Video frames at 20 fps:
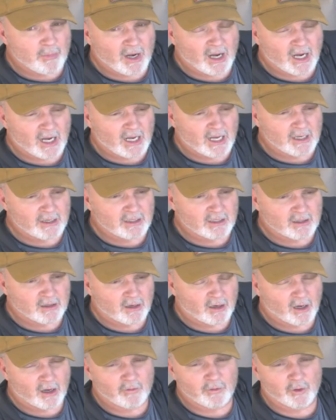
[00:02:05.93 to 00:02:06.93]
pod
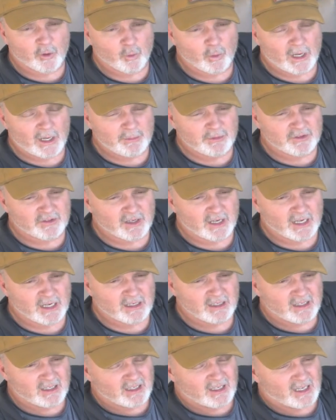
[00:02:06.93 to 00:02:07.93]
on their
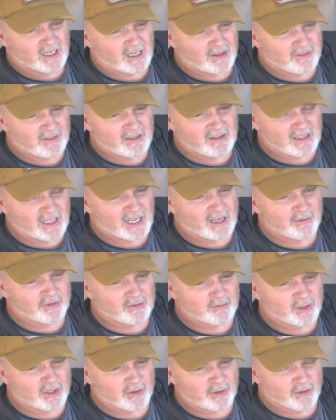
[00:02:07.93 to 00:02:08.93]
website, and I think they have
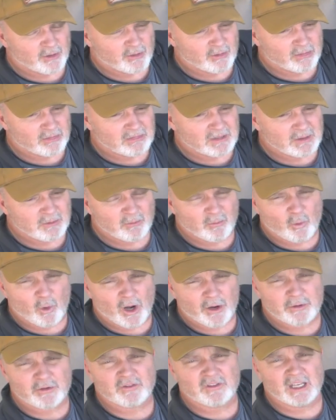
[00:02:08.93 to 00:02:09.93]
some other like
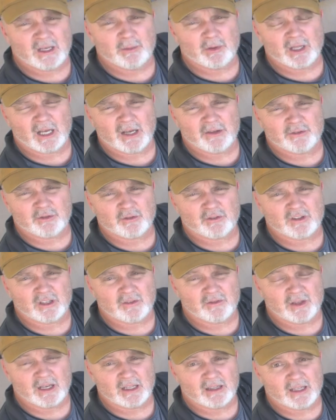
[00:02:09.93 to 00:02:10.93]
water stabilizer and
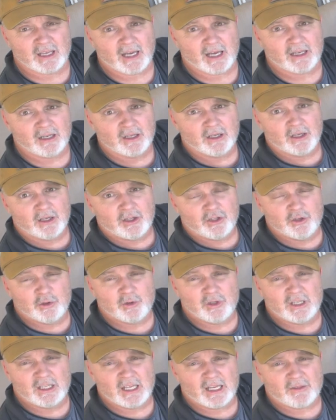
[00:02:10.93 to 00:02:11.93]
stuff like that. You
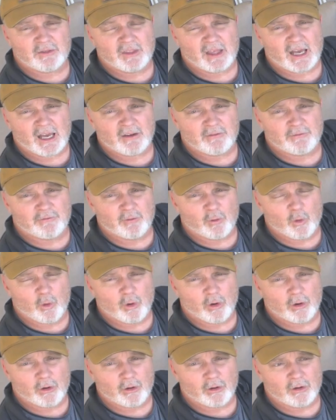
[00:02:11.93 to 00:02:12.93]
can get that
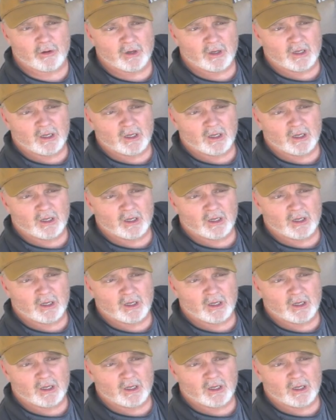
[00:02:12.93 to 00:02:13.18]
for